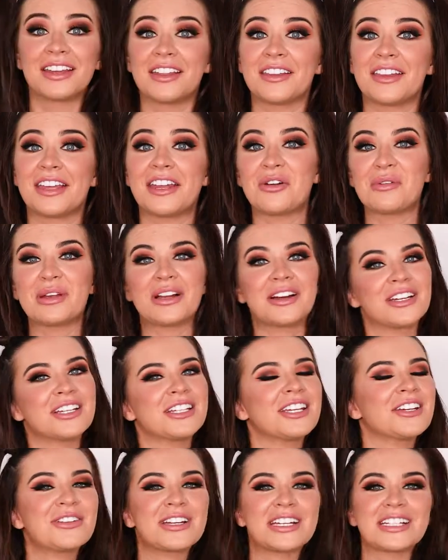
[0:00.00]
And all we gotta
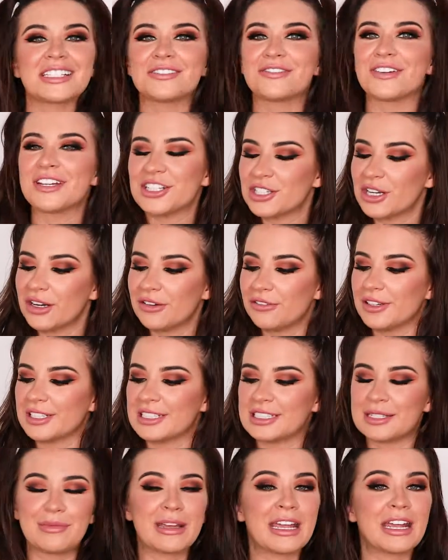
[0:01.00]
do is finish off with
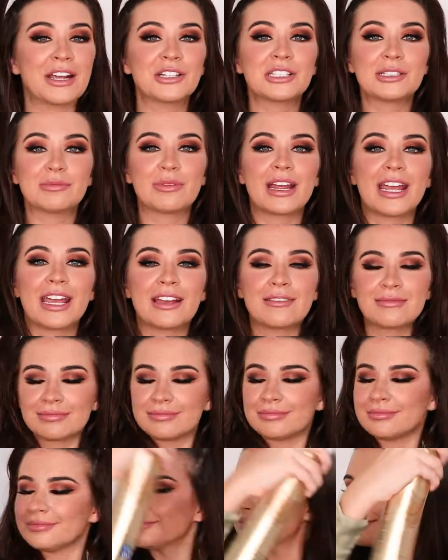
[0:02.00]
some hairspray.
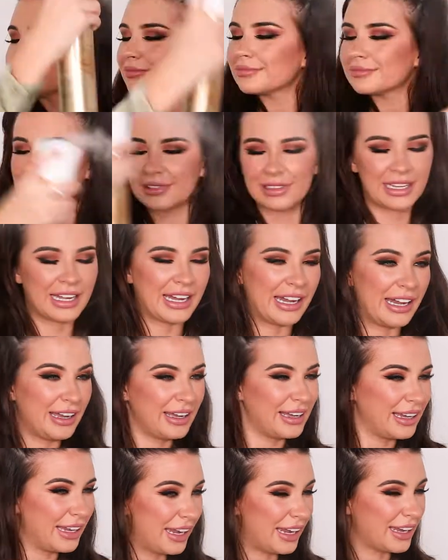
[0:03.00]

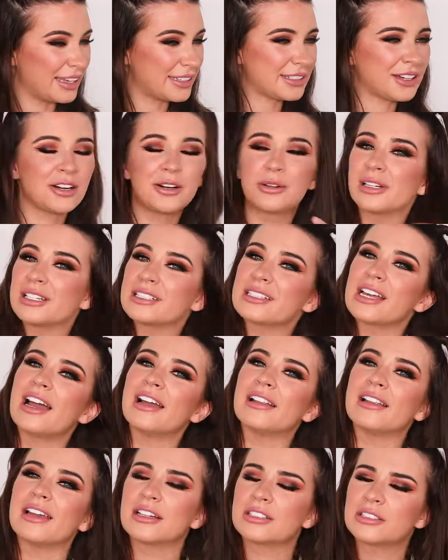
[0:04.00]
As always,
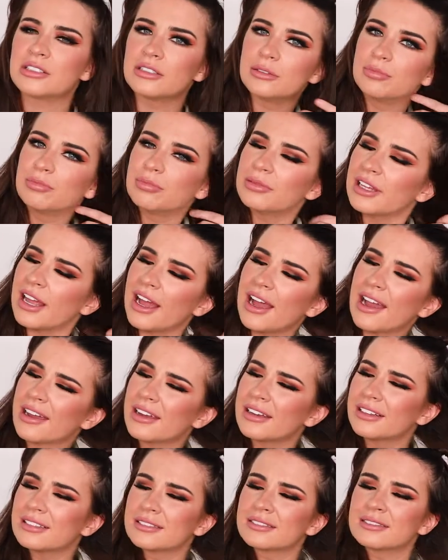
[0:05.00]
I like to
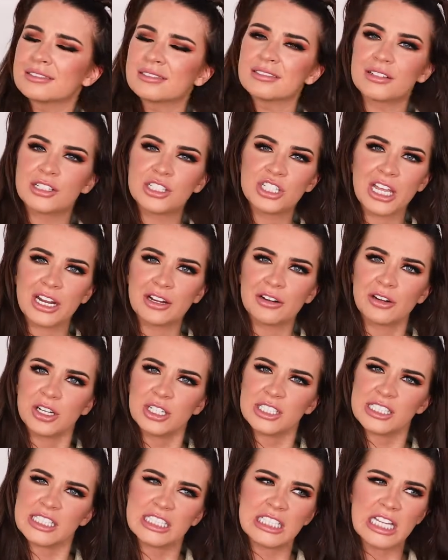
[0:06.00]
apply
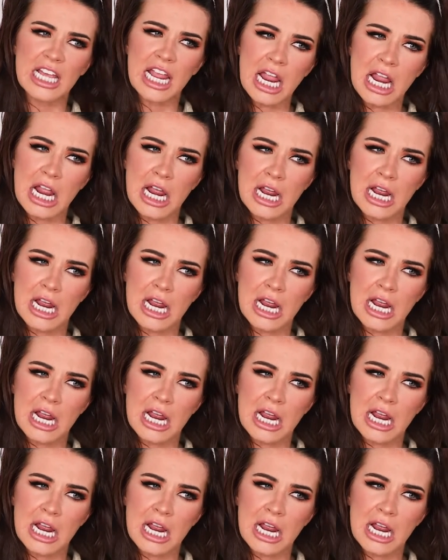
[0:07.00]
generously.